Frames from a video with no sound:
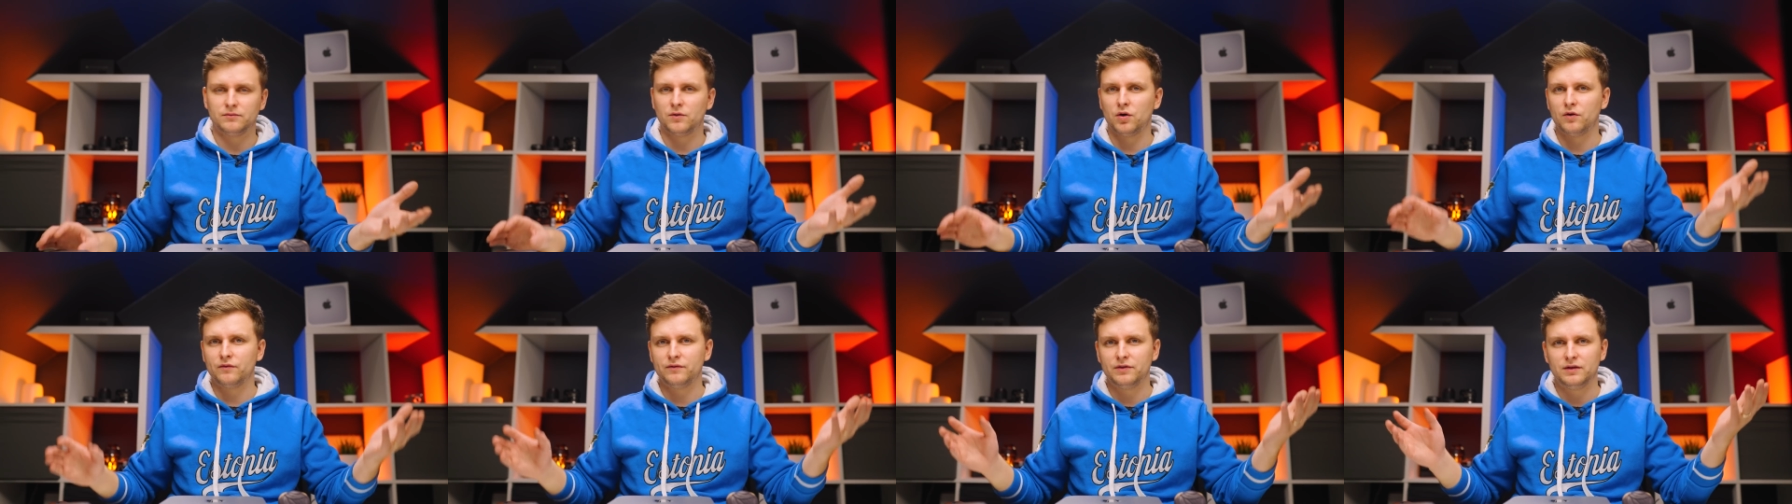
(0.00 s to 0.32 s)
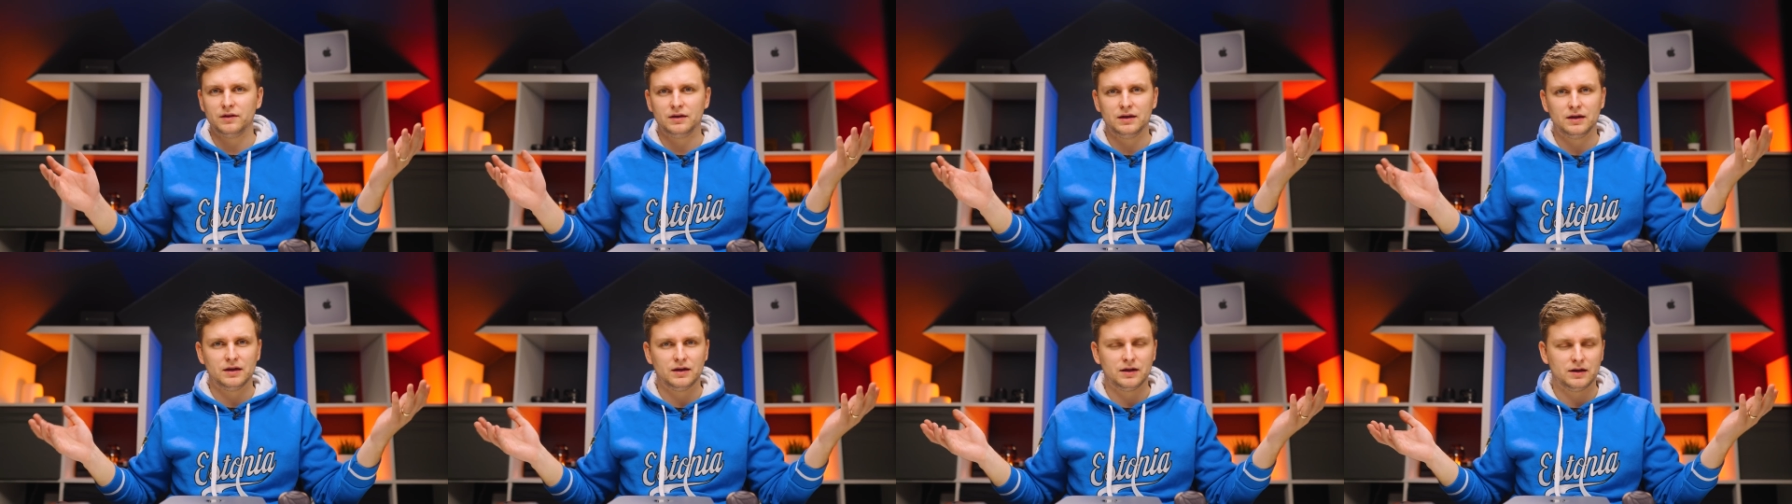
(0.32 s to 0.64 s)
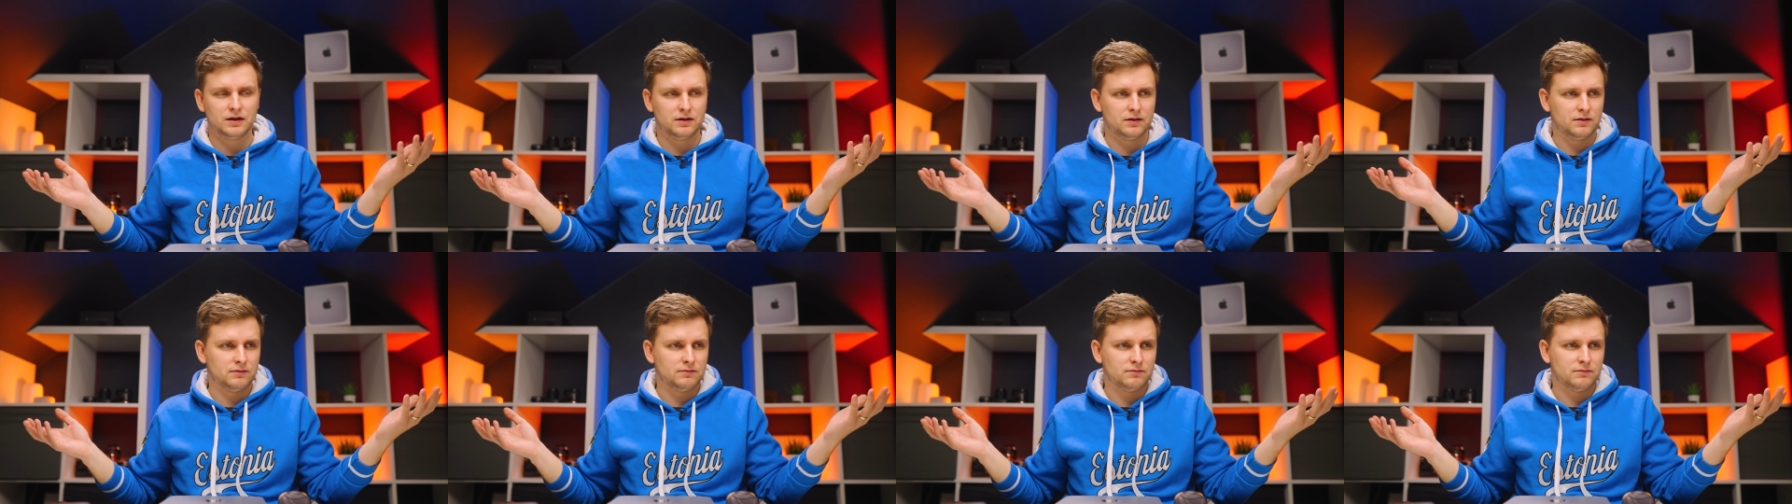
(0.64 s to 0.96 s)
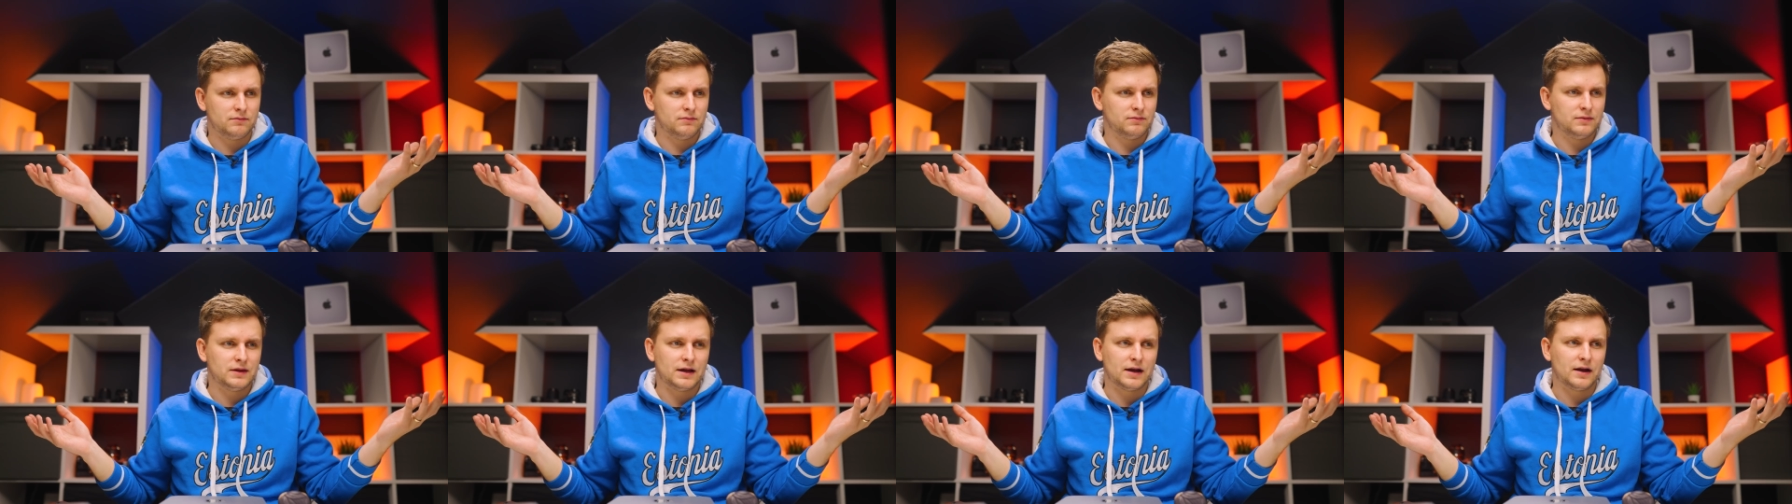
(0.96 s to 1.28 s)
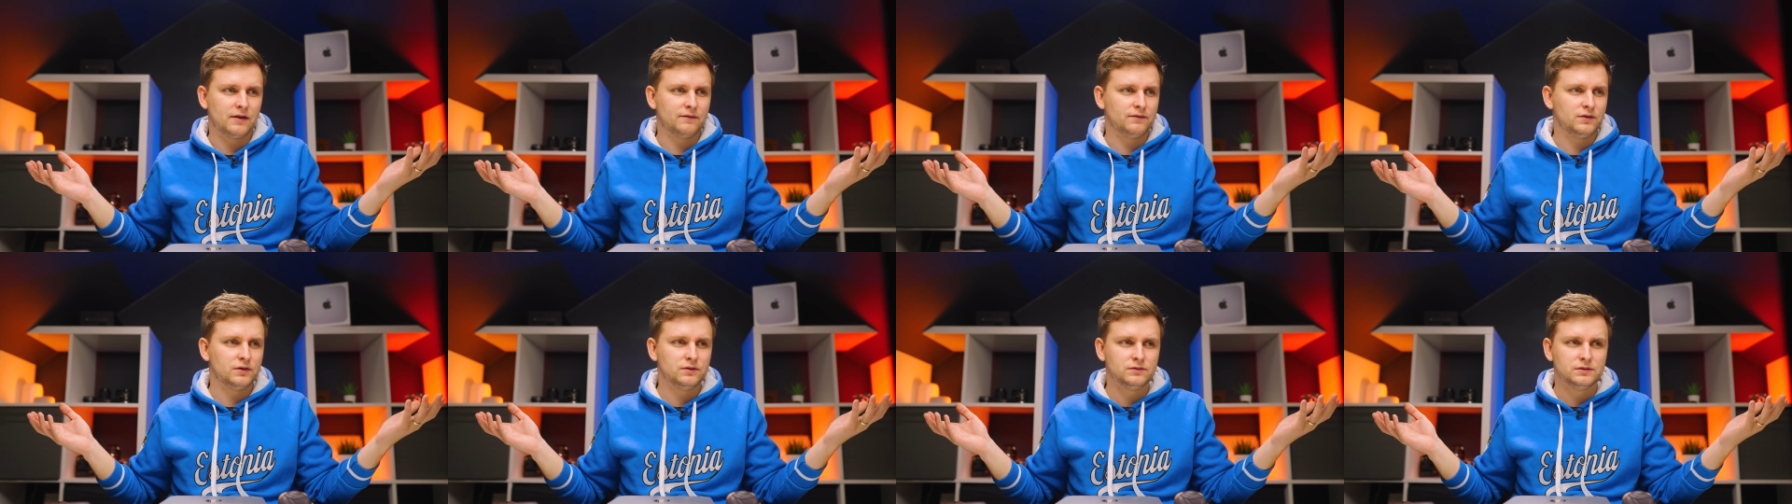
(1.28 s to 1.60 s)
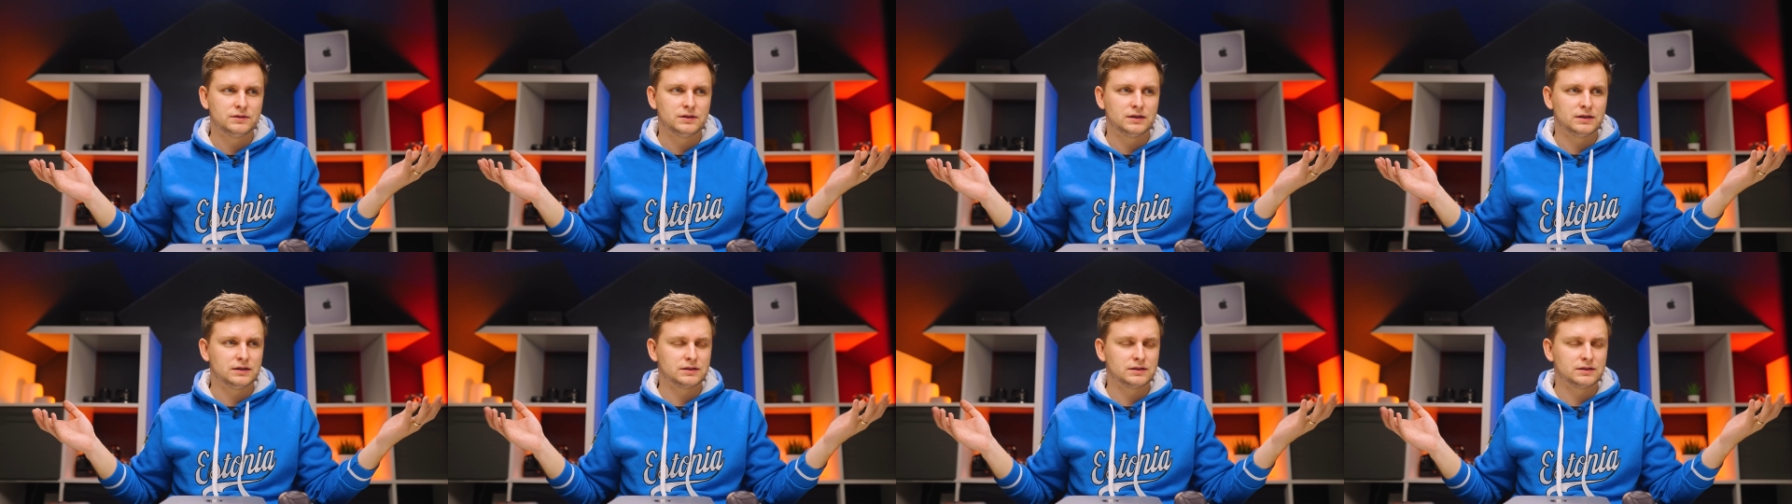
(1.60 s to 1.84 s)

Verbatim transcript: over the year that I've used